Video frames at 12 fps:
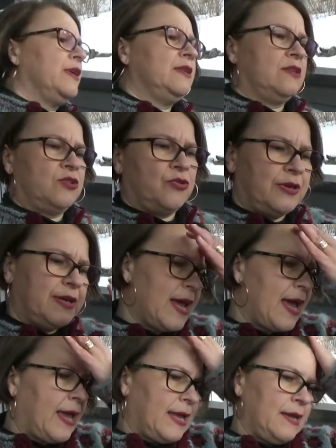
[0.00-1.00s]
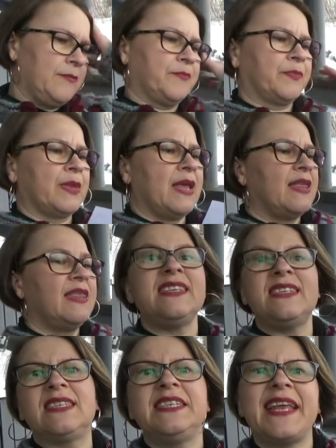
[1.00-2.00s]
it today.
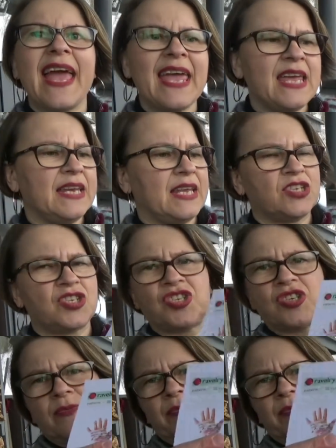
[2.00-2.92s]
This is Danish